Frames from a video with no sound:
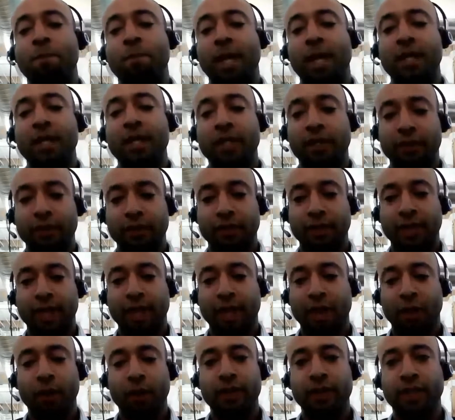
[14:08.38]
page editor
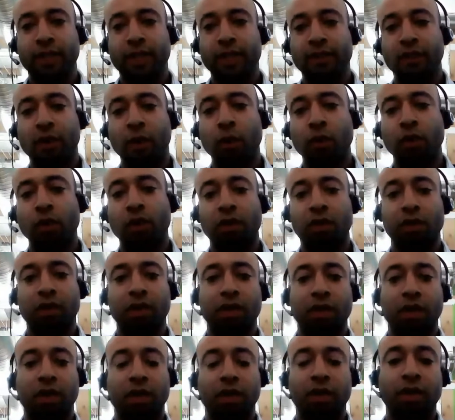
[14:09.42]
now is no
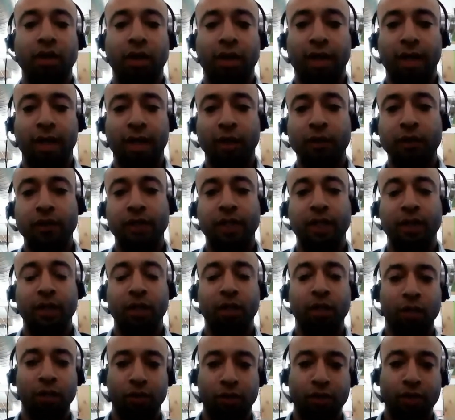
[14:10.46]
longer, I don't see it no
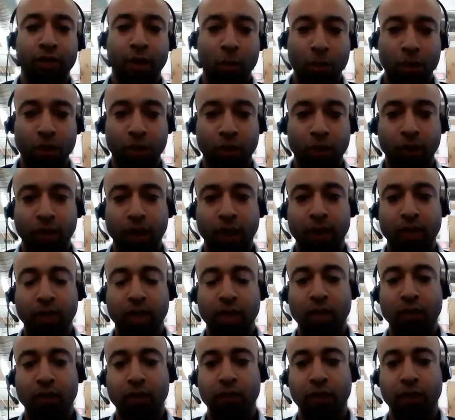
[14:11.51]
longer as optional. It
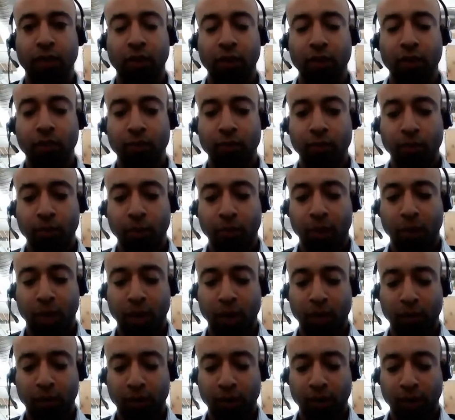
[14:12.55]
is,
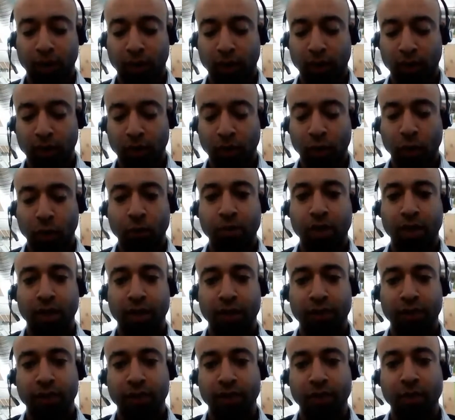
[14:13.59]
part of the core
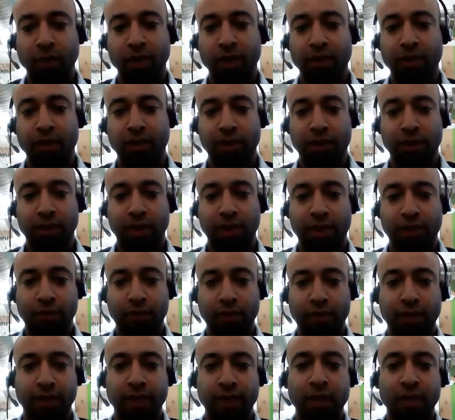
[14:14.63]
product is the ability to
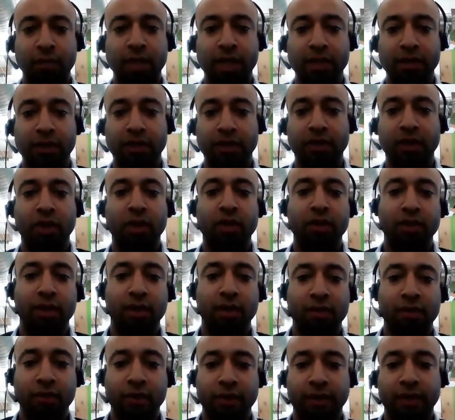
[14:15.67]
leverage DMS. To
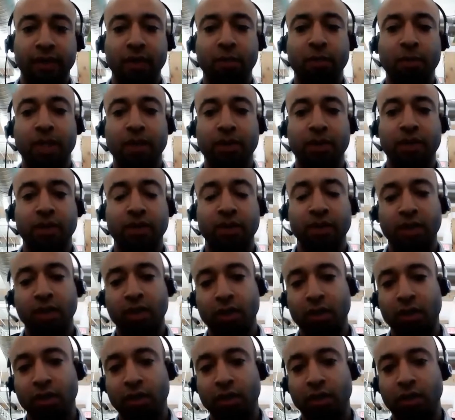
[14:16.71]
leverage DMS,
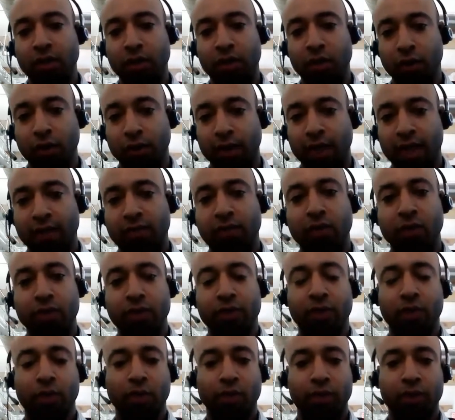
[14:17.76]
you're going to have
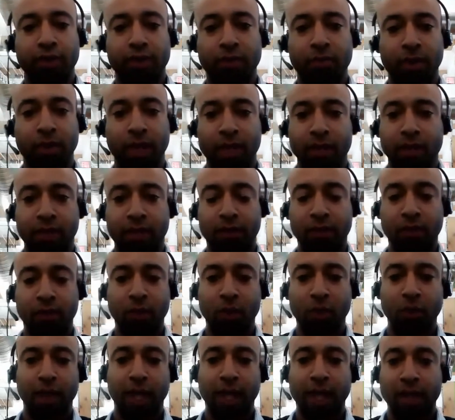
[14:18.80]
content authors in page editor
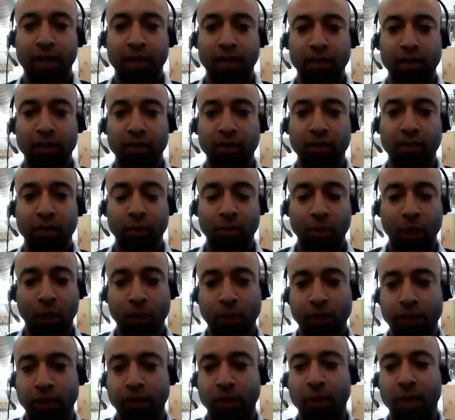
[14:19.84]
mode, adding
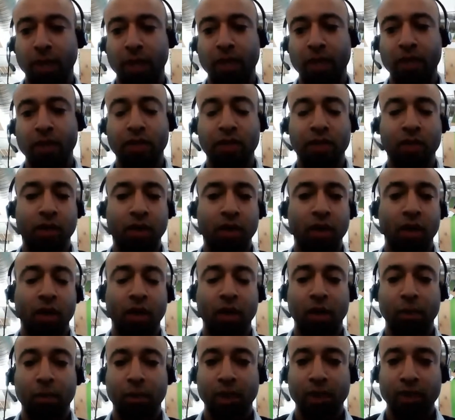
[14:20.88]
components to the page,
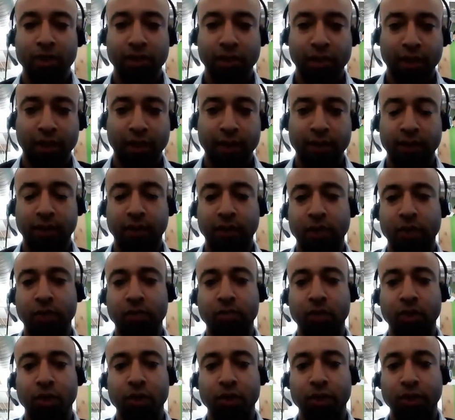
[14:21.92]
personalizing
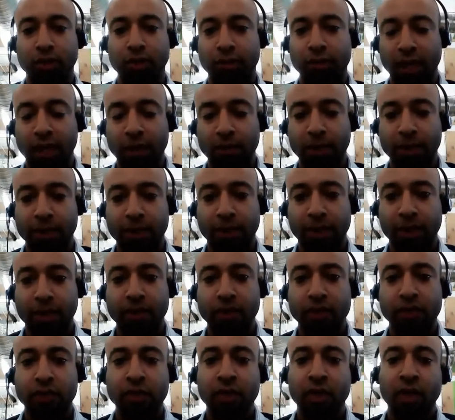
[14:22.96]
them, using them for A/B
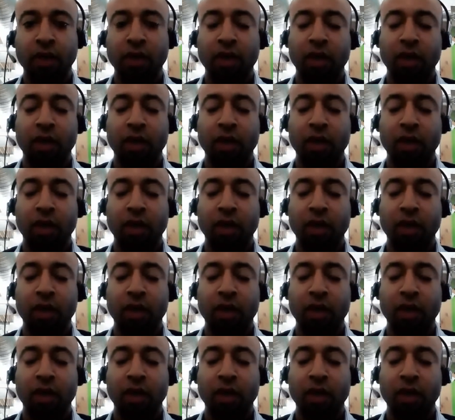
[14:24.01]
tests.